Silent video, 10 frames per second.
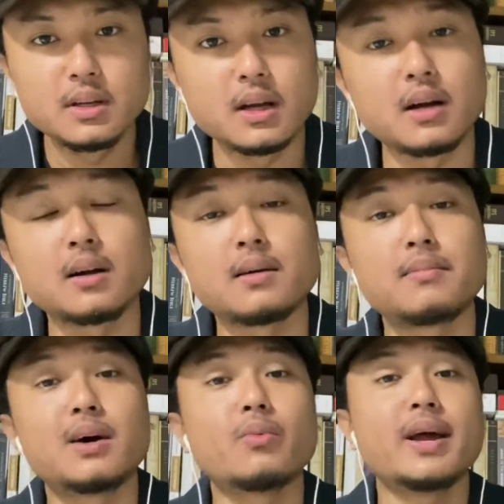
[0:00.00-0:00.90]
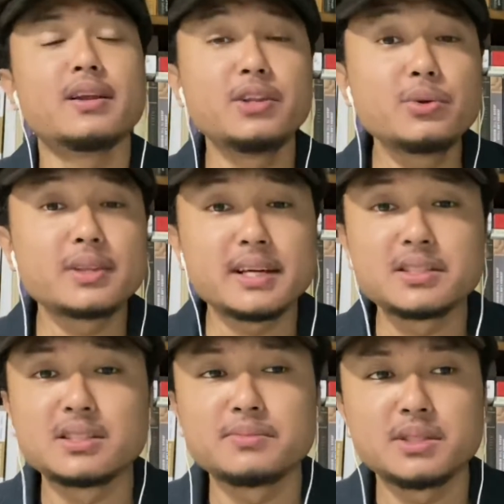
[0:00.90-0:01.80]
But when the New
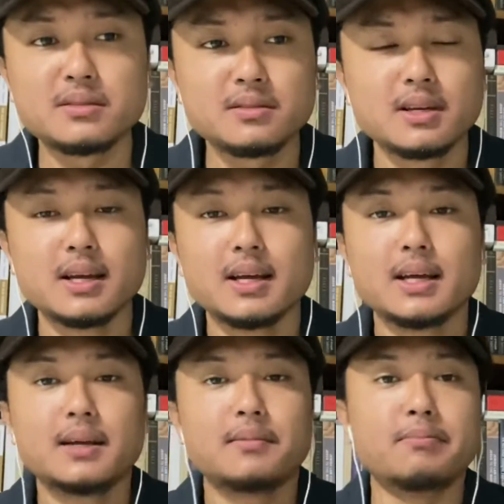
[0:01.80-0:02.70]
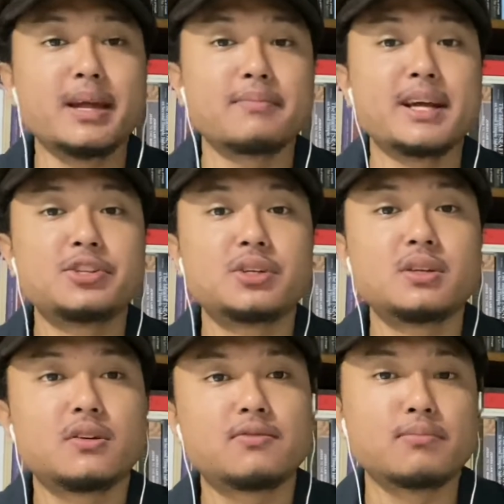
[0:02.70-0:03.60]
Testament make mention
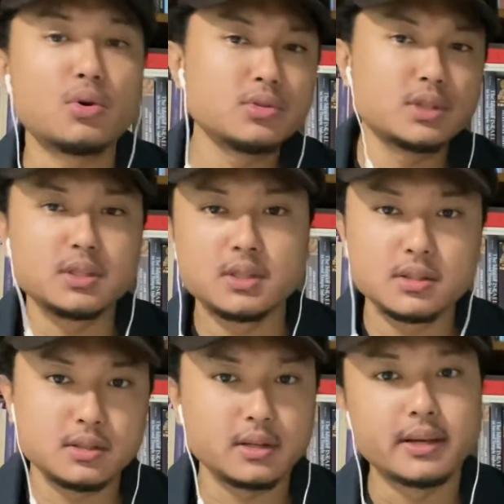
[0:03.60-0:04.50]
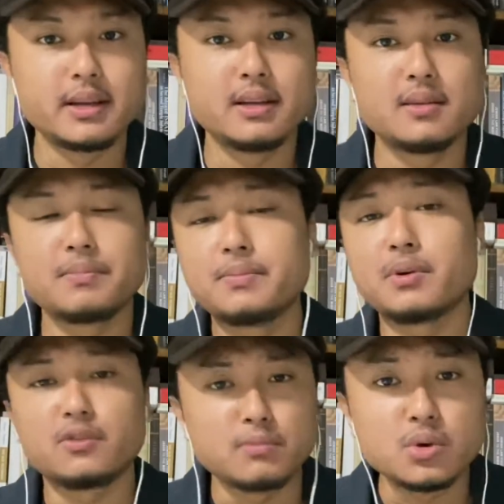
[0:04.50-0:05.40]
of Moses and then the people
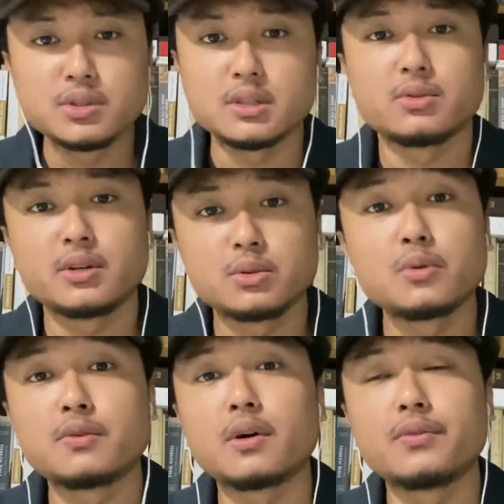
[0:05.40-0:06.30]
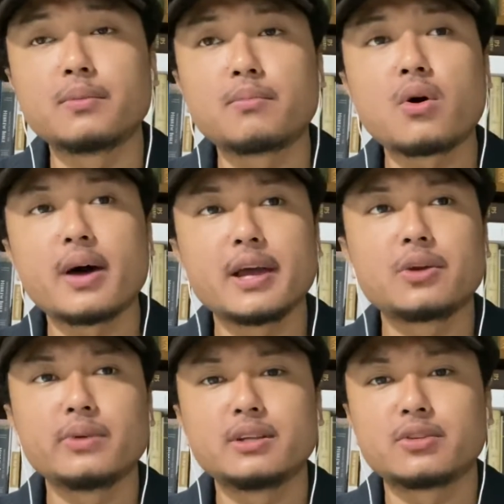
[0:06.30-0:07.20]
of Moses, so on and so forth, the more
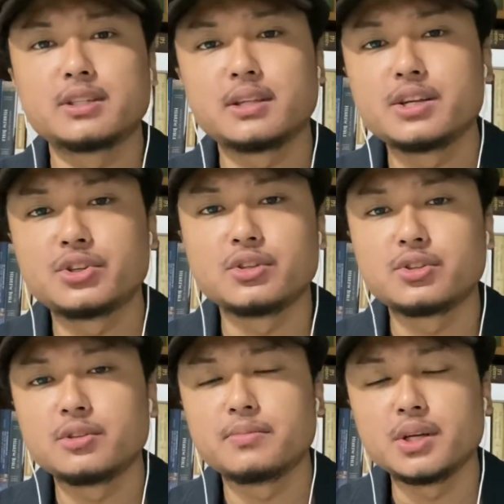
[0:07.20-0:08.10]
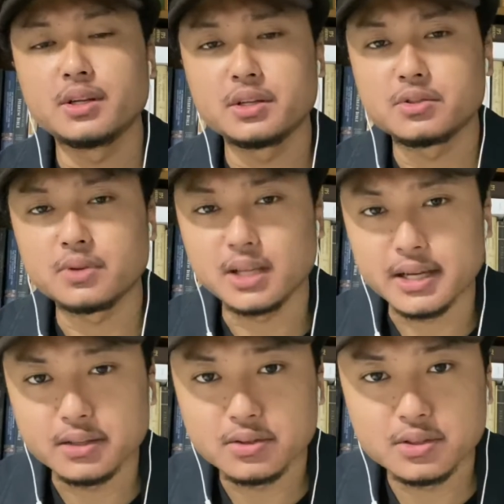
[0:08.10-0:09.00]
accurate translation should be the
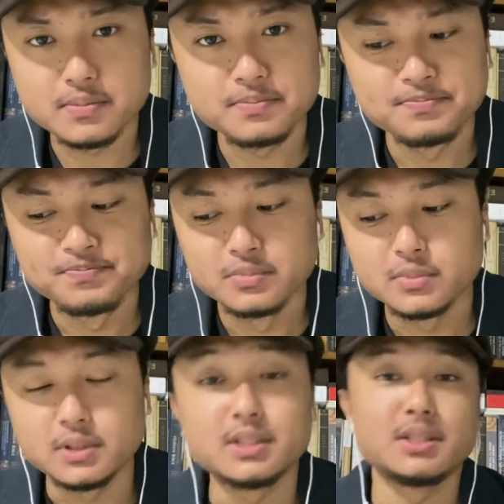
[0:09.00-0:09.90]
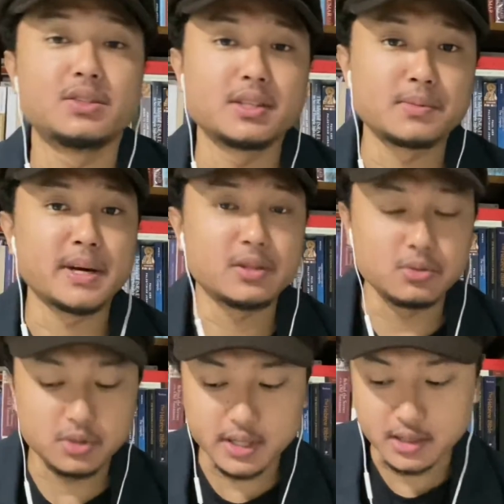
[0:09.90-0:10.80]
Israelites. This is just my
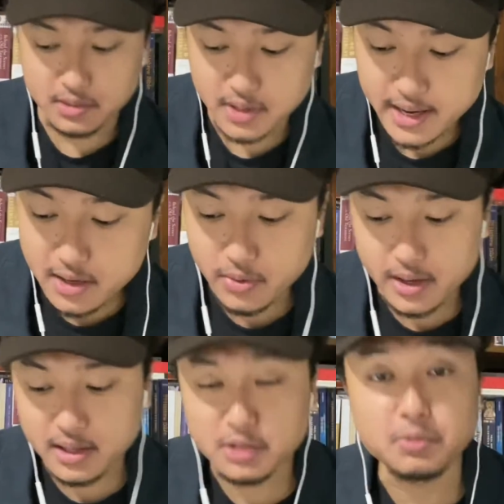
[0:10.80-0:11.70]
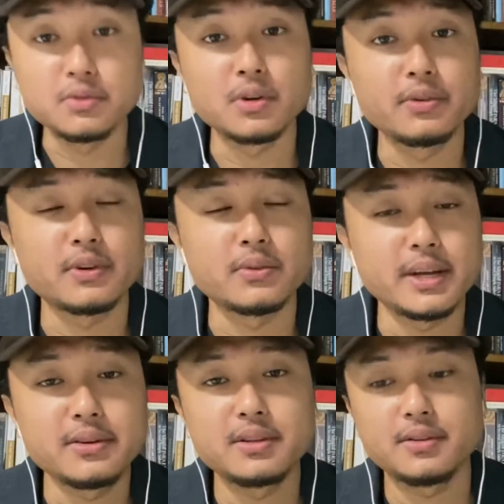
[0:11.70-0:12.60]
2 cents. But anyway, let's move on with our
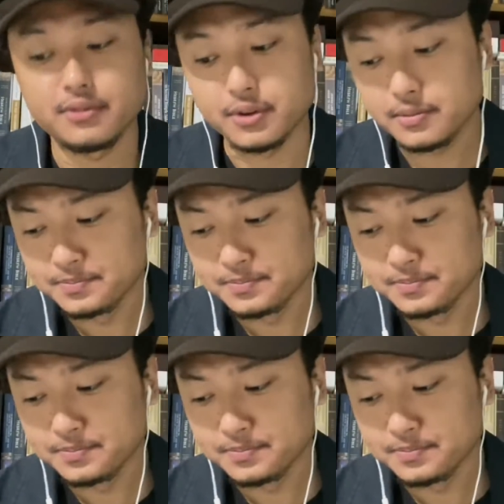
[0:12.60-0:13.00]
narrative here.